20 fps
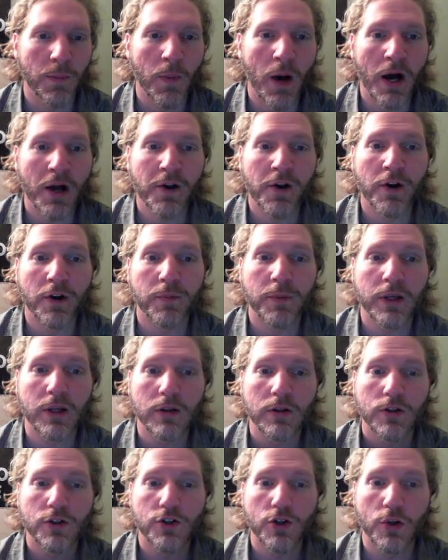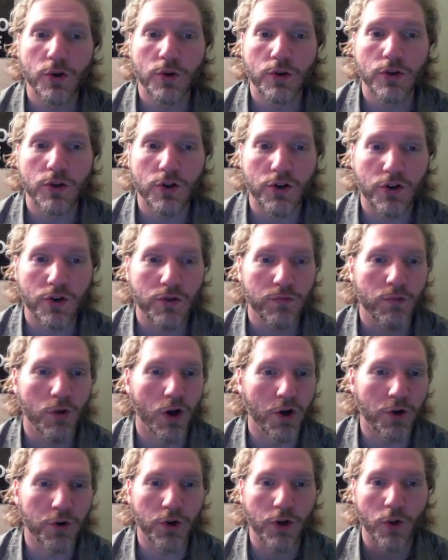a minor because it shows you're
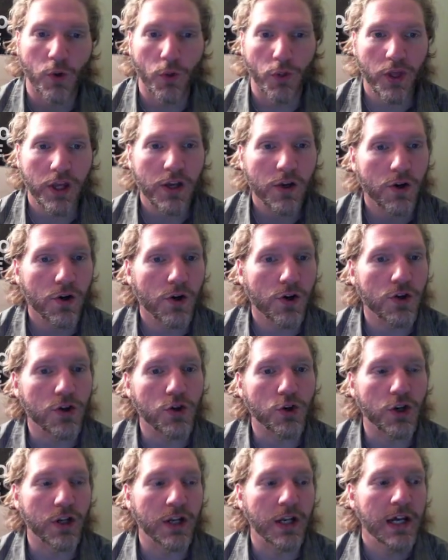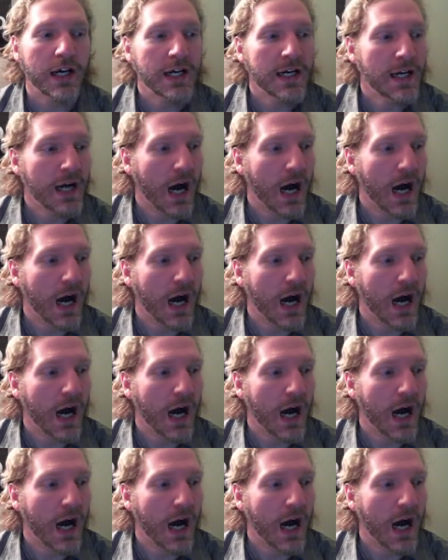a critical thinker. You can